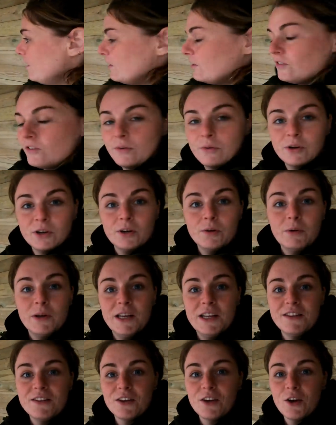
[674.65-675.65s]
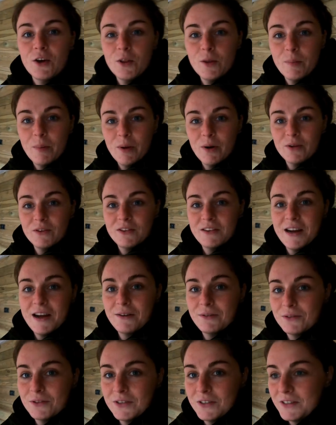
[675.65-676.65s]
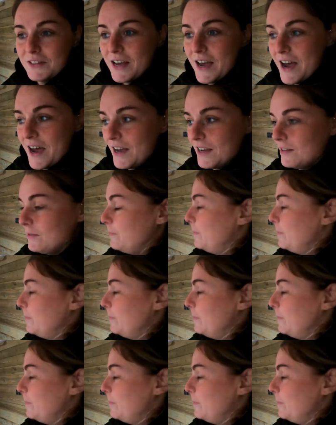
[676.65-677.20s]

So we need to cut the boards down to size